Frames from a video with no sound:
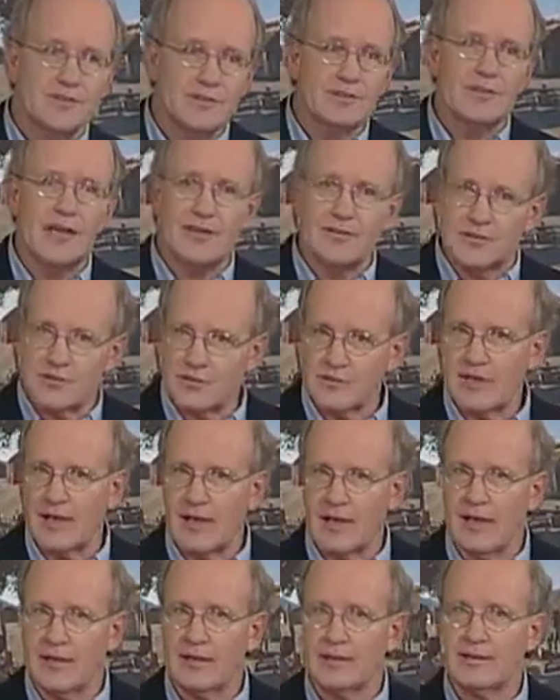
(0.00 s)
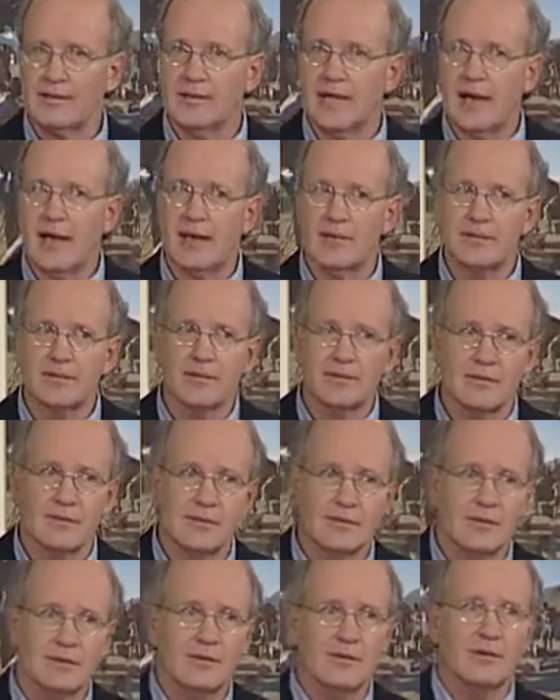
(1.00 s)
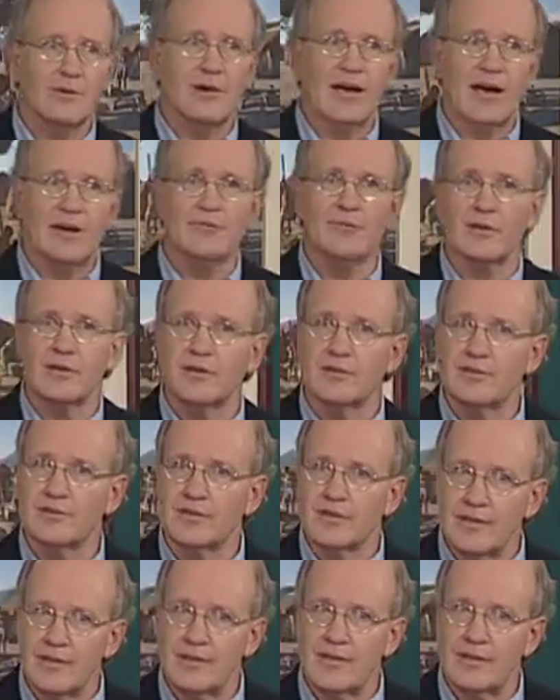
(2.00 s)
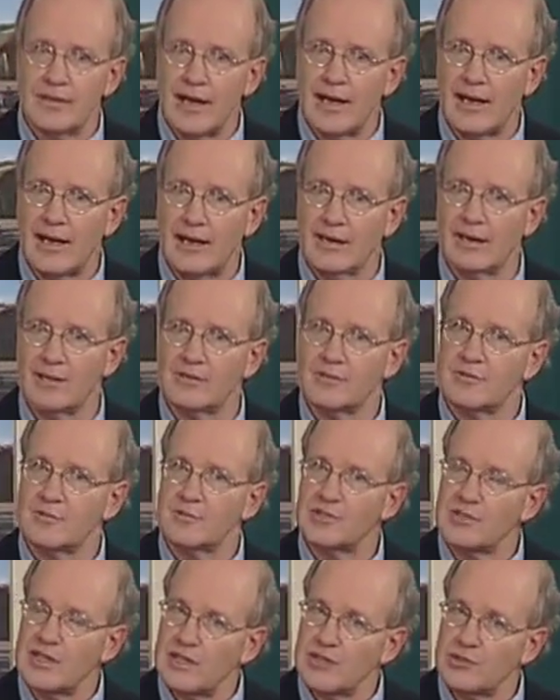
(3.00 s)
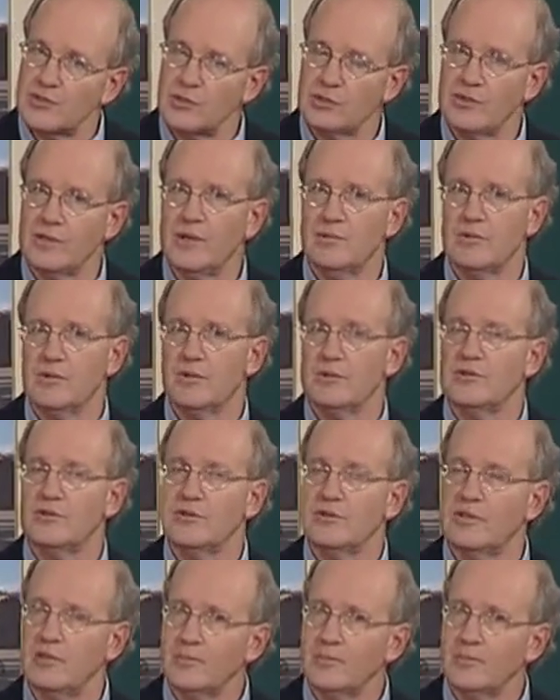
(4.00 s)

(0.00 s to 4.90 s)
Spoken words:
is not to say that, Africans didn't die in substantial numbers on the